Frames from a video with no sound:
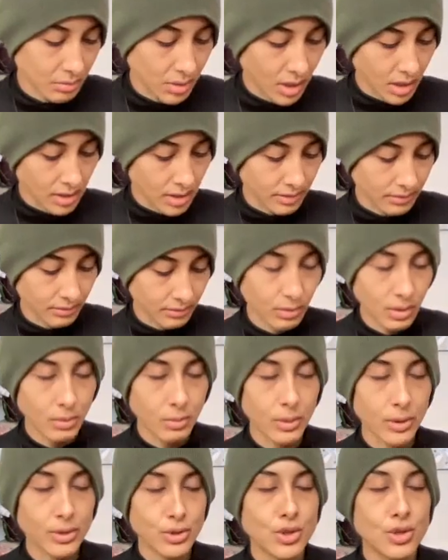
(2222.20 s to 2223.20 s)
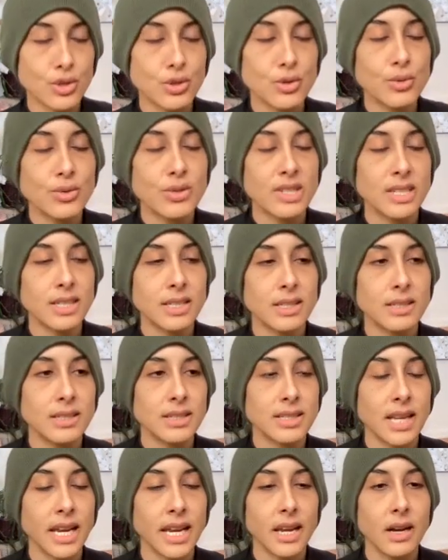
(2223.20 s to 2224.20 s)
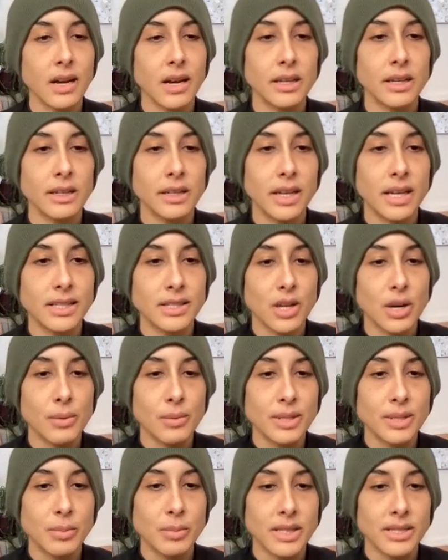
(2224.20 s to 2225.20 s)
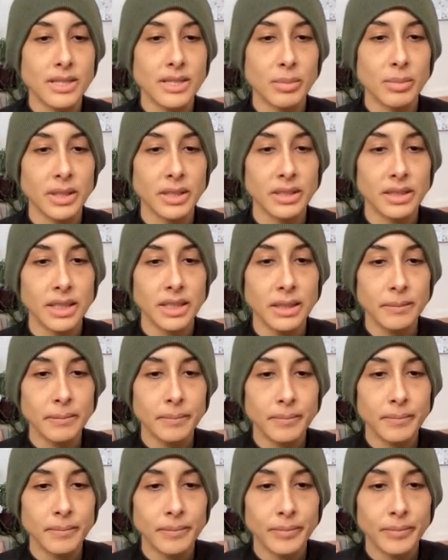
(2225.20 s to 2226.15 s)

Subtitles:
a part of what we're choosing to take on as our responsibility?